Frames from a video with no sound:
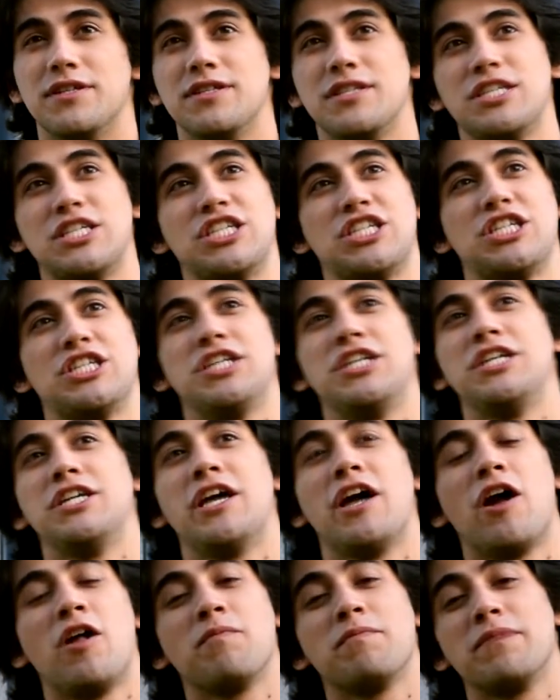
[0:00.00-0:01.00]
she
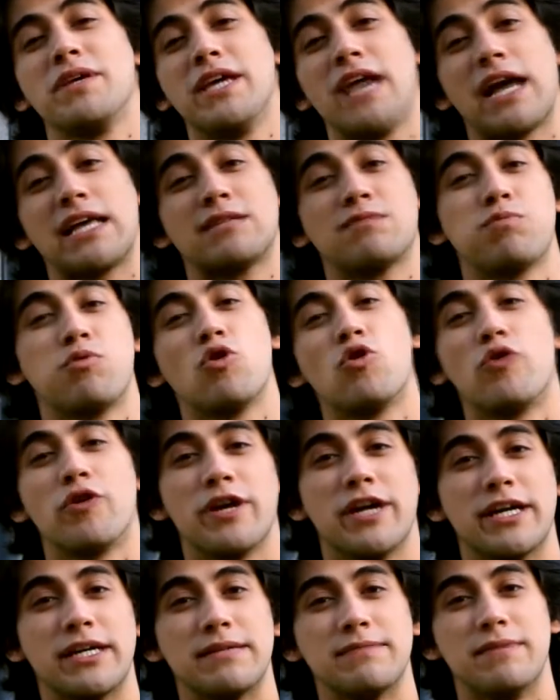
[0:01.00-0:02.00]
helped me
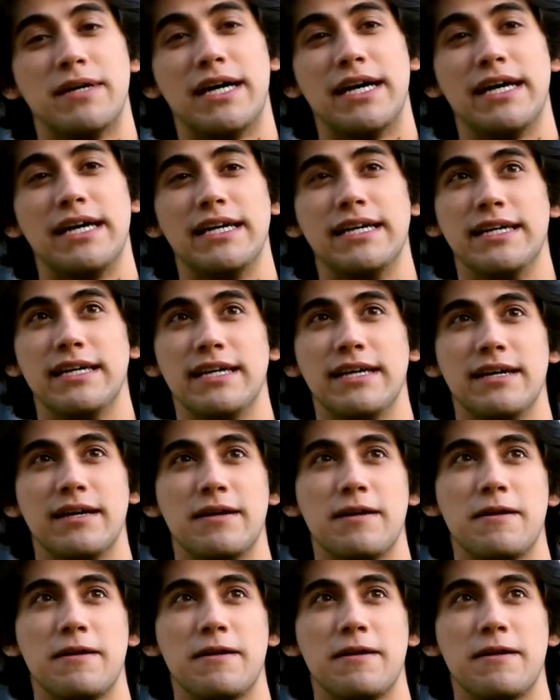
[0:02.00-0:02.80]
exploring my